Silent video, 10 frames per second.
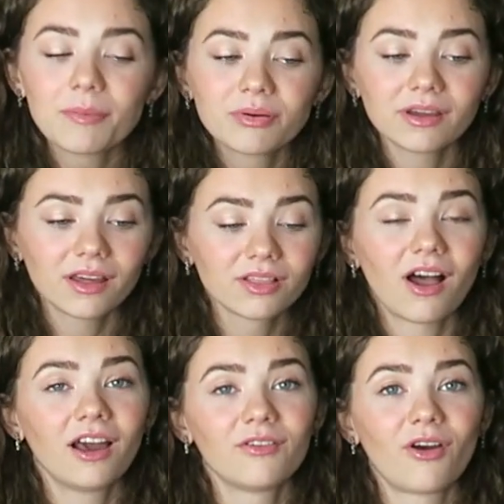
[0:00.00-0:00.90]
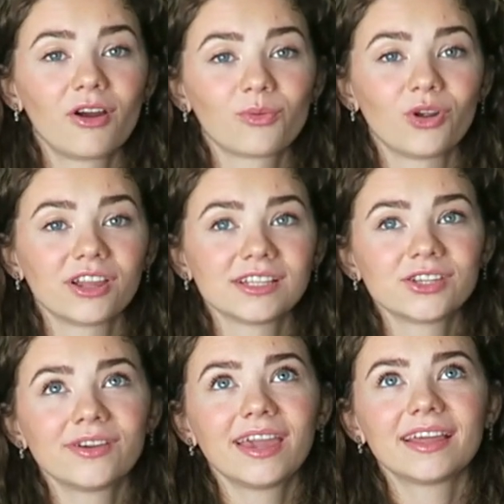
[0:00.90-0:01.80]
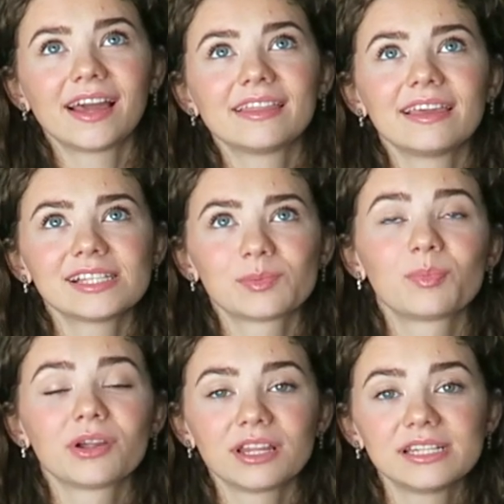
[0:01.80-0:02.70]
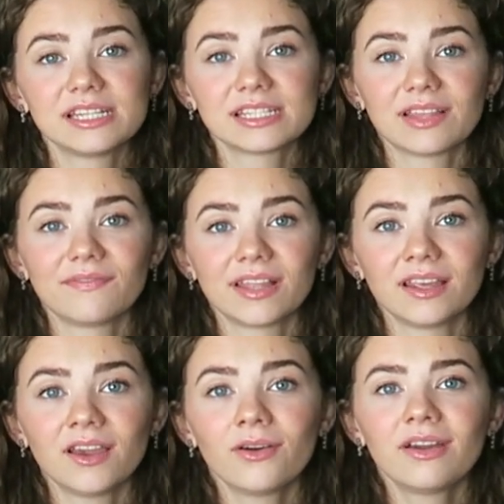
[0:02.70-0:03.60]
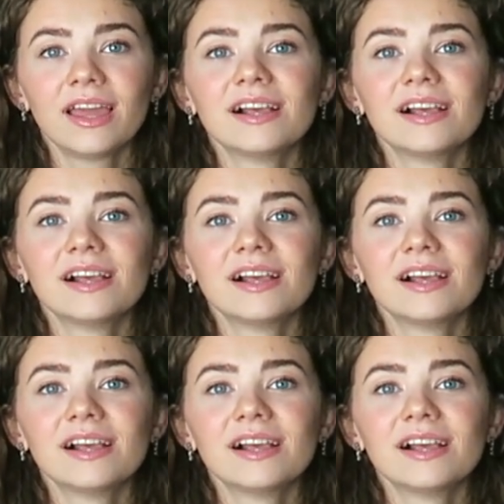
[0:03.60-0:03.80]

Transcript: put a lot of hard work into it, and I think it's a pretty decent video.